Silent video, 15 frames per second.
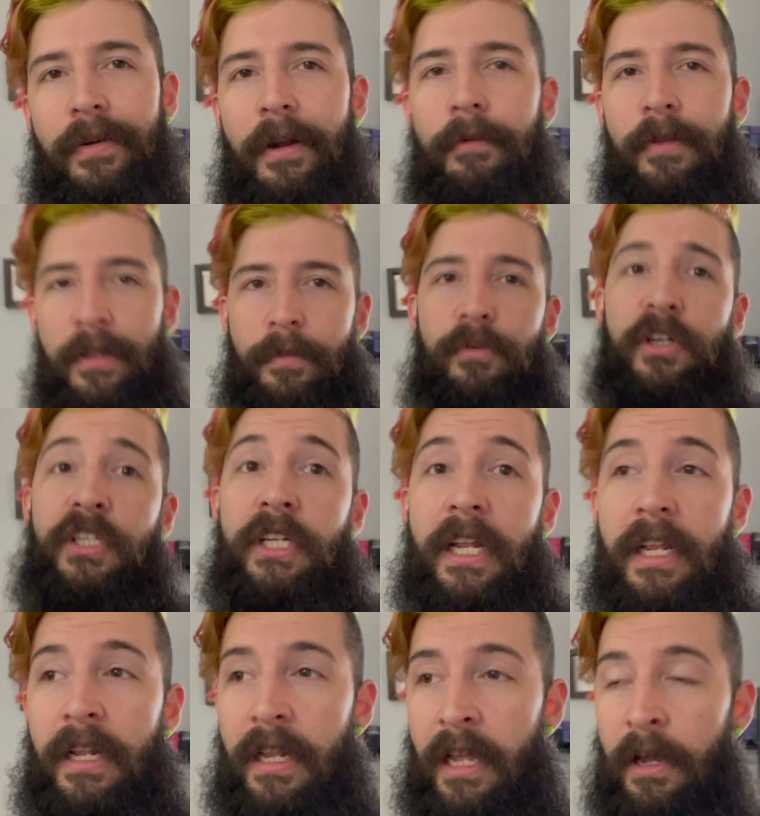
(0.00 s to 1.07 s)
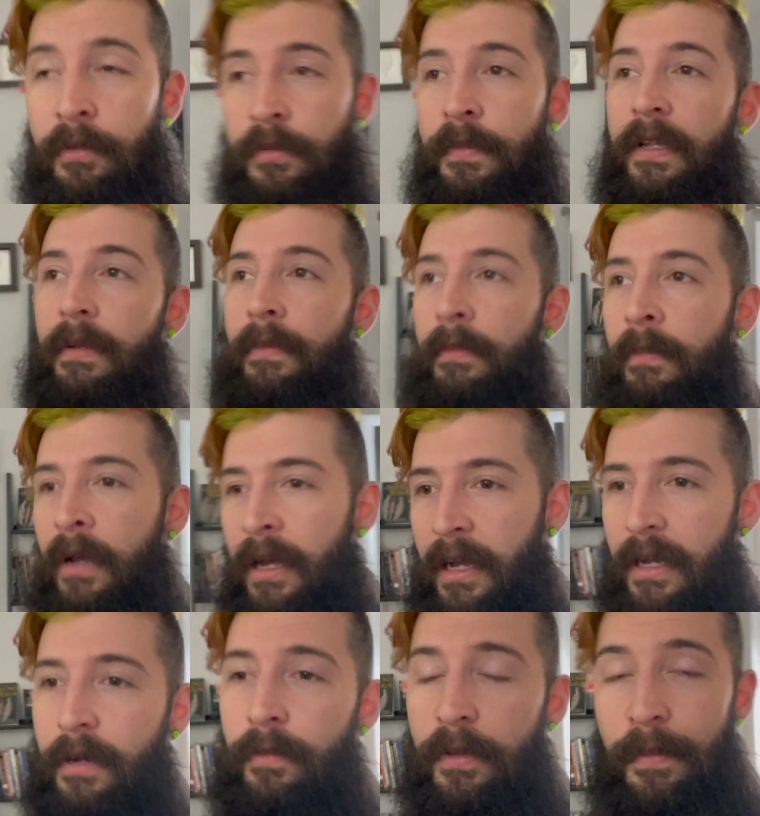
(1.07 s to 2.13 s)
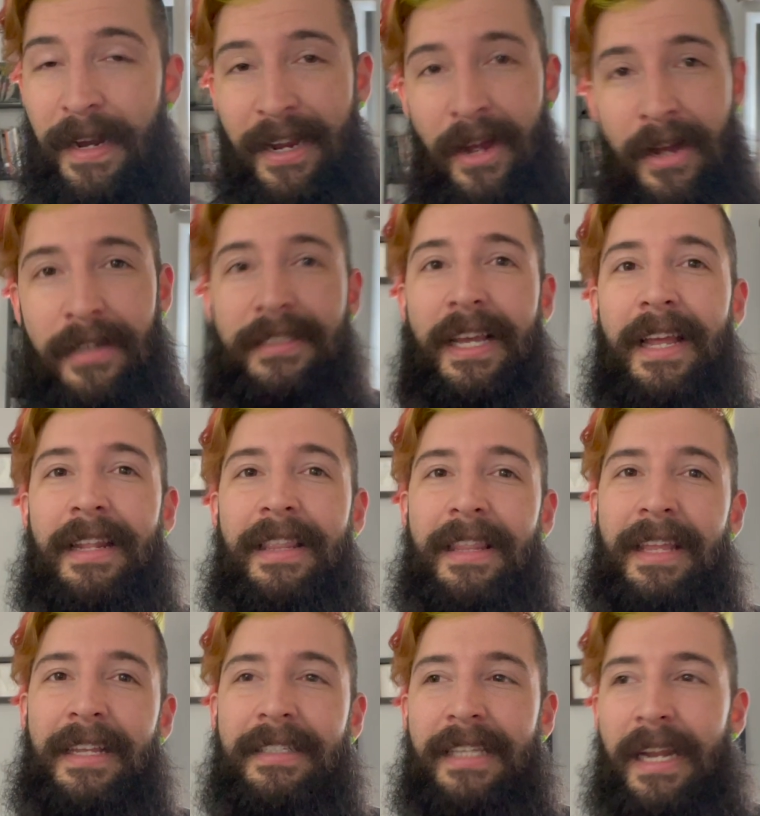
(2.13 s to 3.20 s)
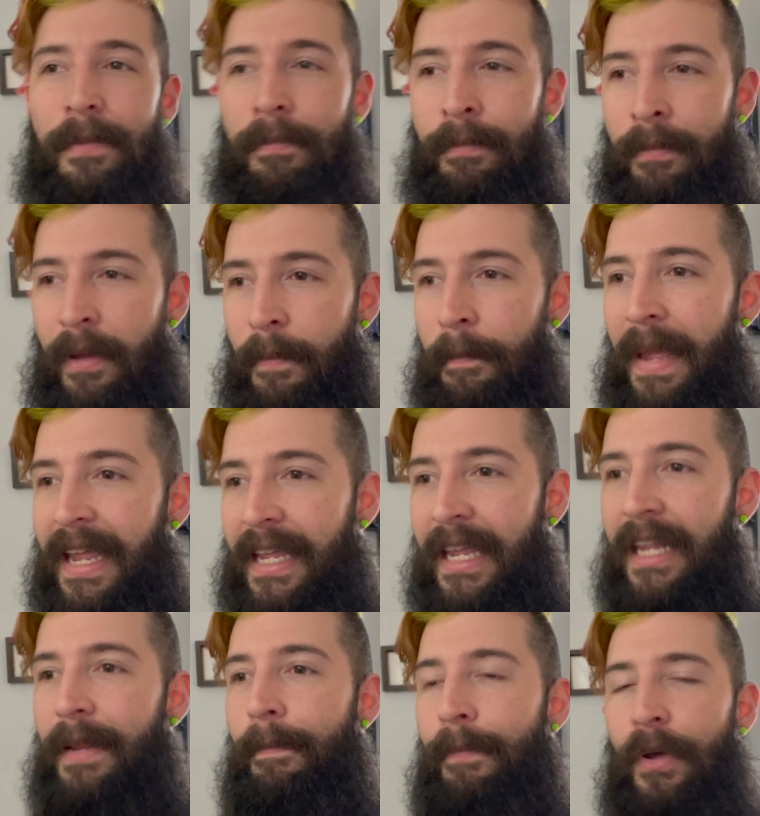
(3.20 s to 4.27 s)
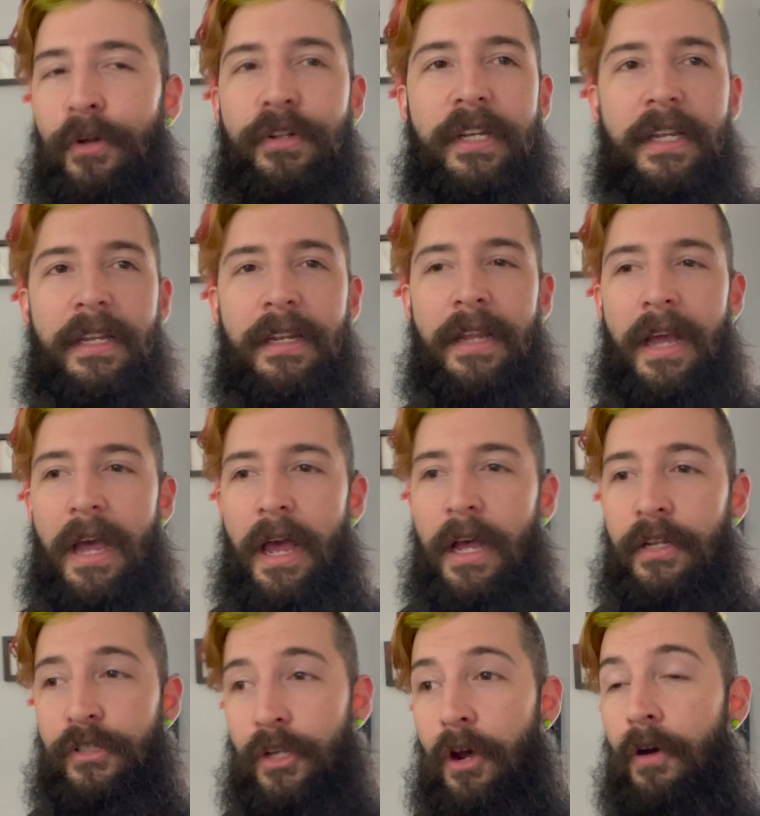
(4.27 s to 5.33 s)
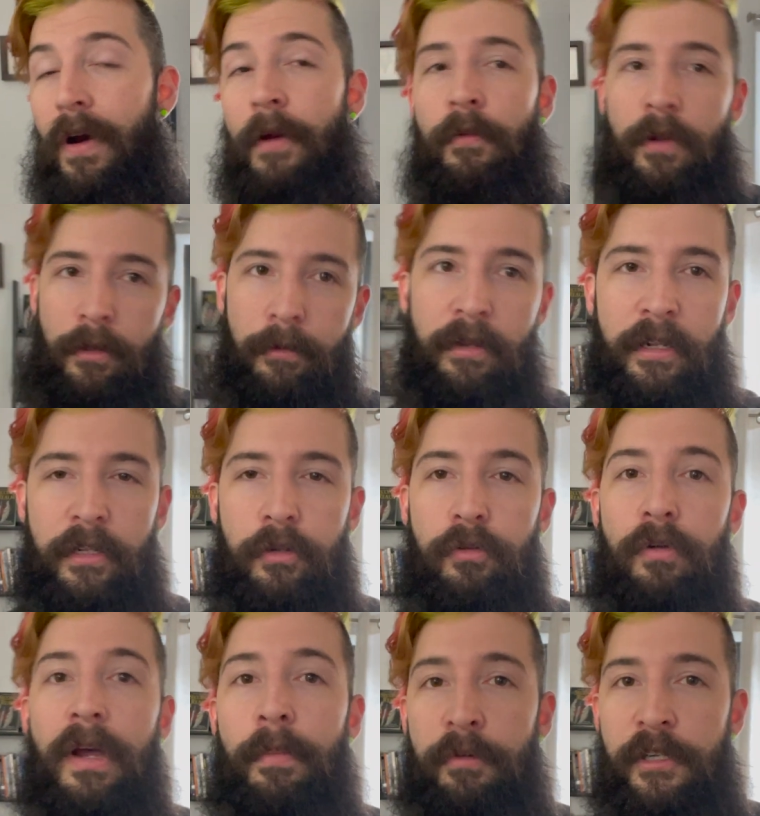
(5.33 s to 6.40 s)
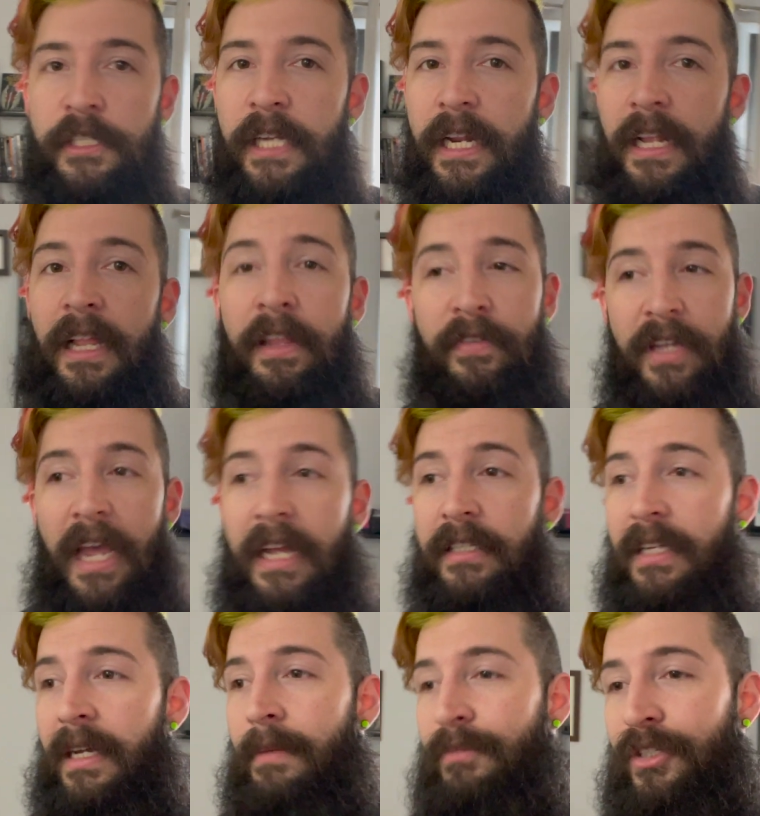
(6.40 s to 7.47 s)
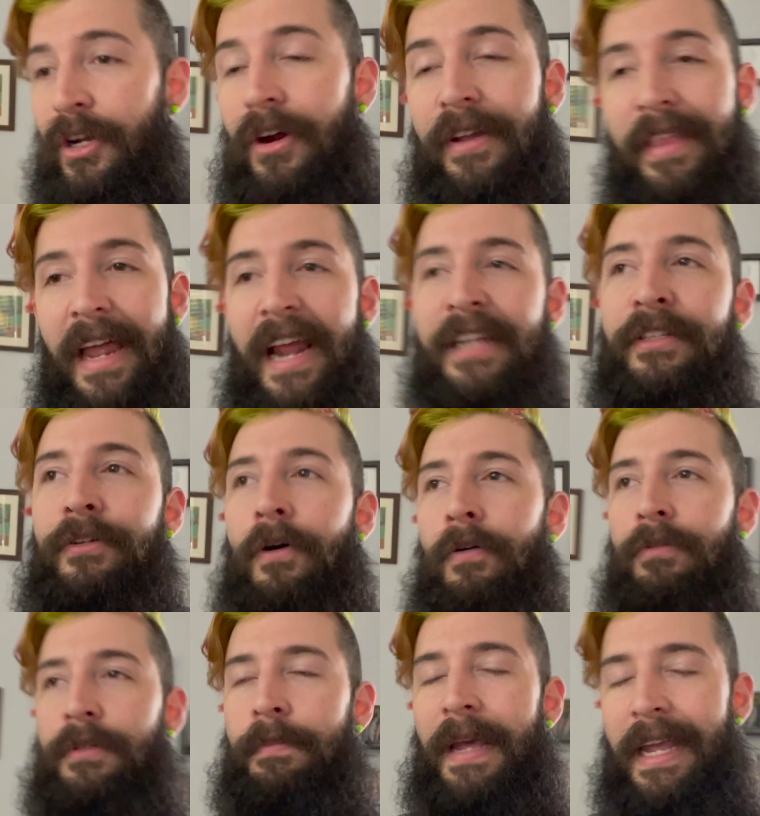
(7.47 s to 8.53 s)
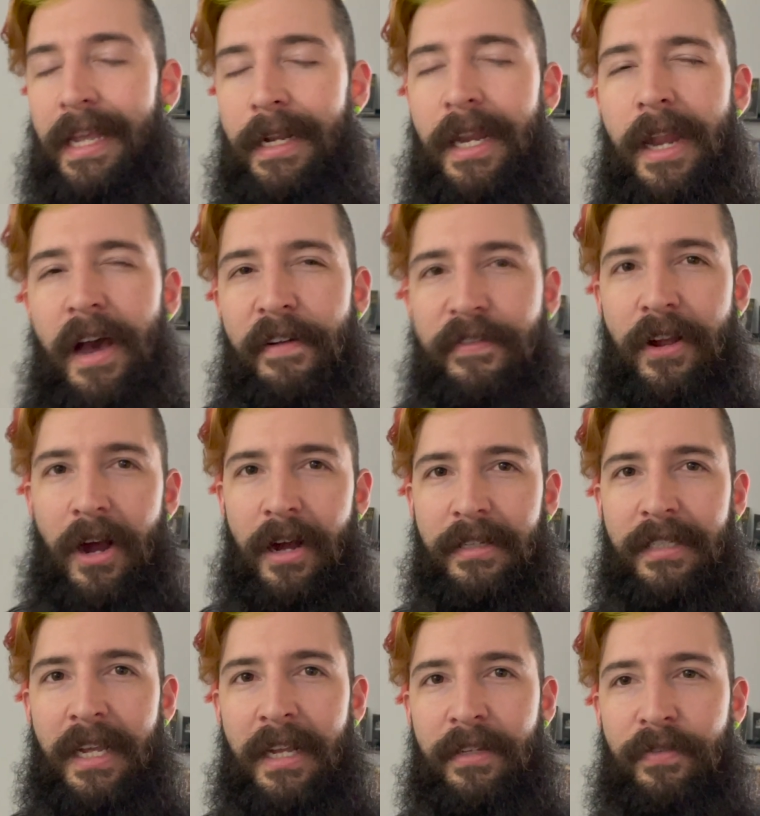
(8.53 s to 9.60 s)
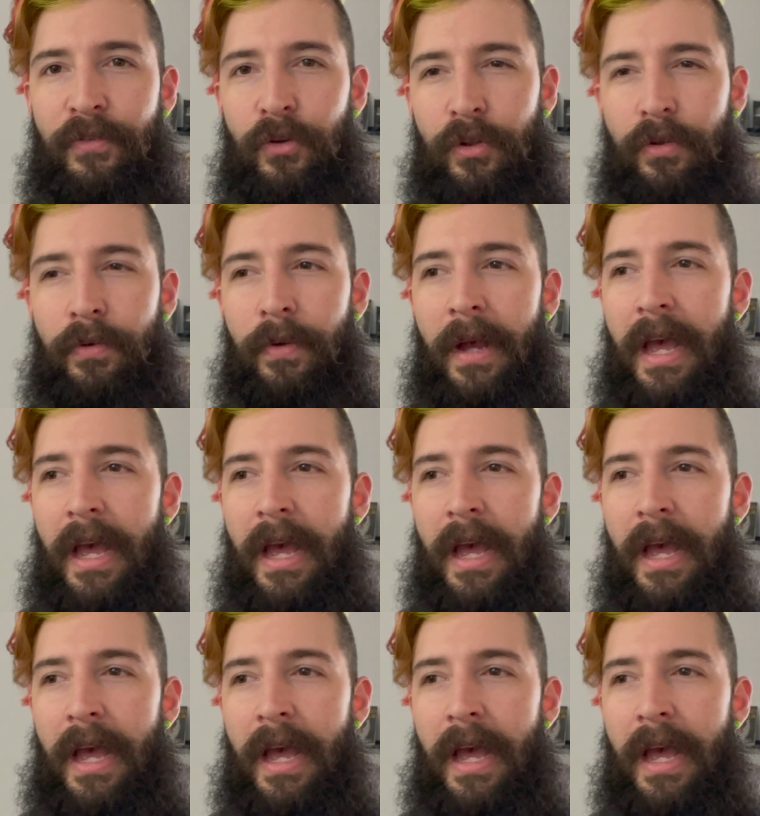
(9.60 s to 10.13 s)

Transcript: I really appreciate it. It helps me uh, with my content and things that I'm making and building. So I really, really do appreciate it. I love you guys. I'm sorry that I don't make enough content for you.